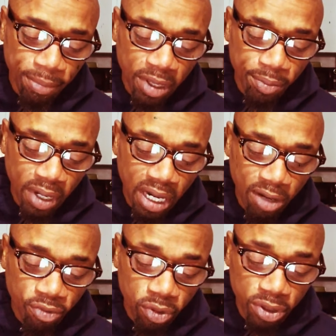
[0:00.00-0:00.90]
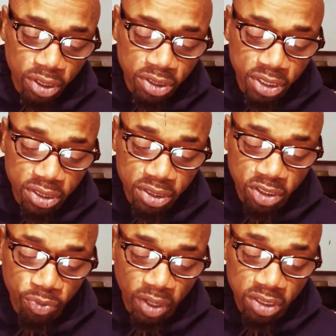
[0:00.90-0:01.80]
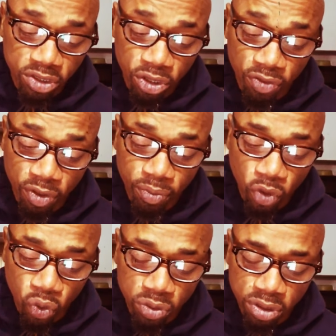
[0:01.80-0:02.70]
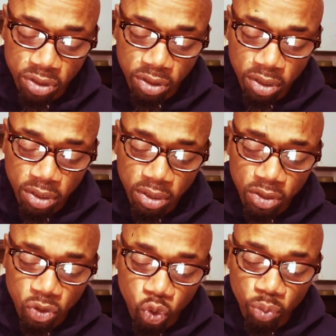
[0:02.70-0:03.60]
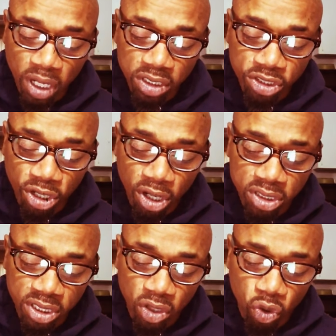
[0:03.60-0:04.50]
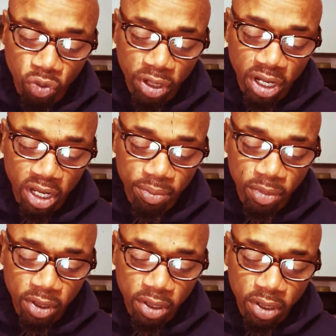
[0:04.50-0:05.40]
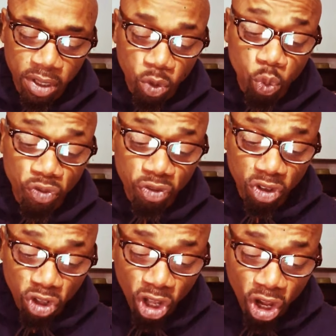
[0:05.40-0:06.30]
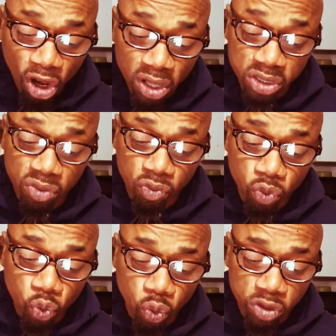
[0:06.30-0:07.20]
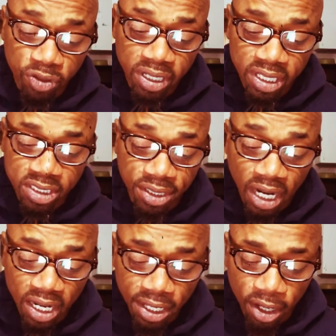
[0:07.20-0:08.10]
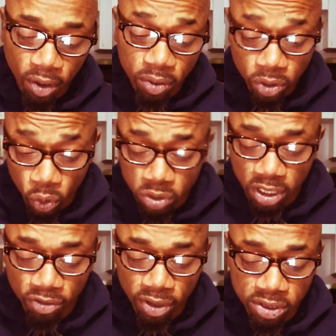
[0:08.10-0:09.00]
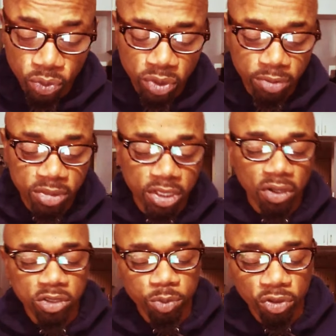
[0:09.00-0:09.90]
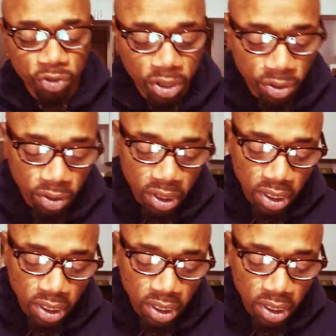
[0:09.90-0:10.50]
be mindful of the teachings of my servant Moses whom I charged at Horeb with laws and rules for Israel, those that wrestle with themselves and prevail.